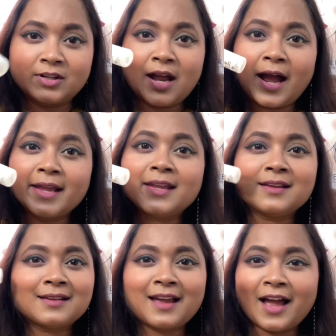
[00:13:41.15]
I
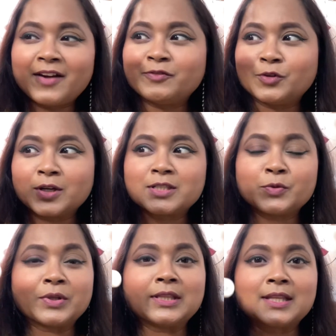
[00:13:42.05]
have worked
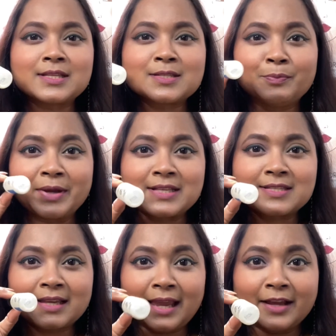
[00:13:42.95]
with this mixing
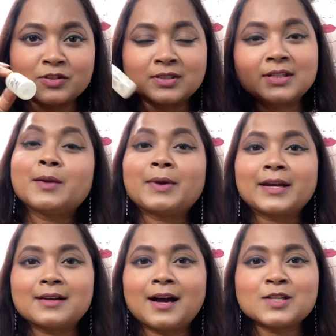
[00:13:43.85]
agent in my
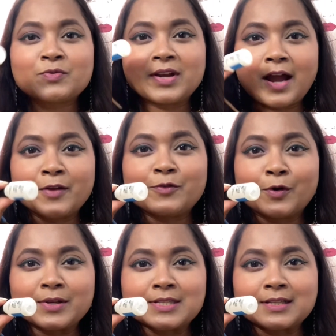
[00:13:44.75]
class when I was